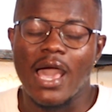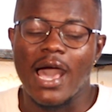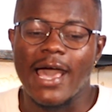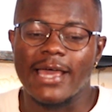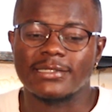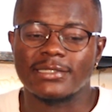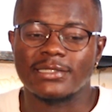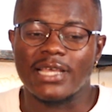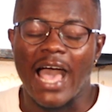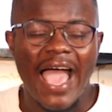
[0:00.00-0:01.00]

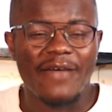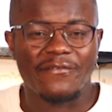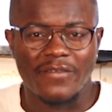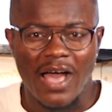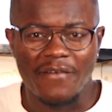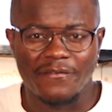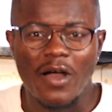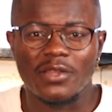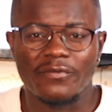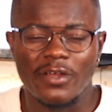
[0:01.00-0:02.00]
and I have
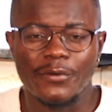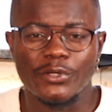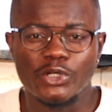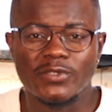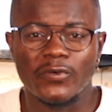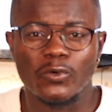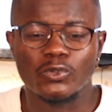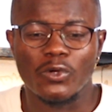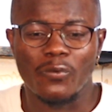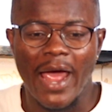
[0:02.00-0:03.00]
found it very useful
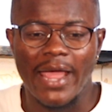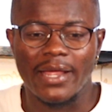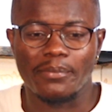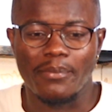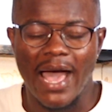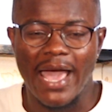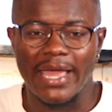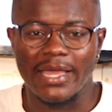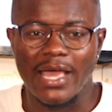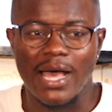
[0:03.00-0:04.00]
to write
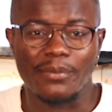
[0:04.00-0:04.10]
my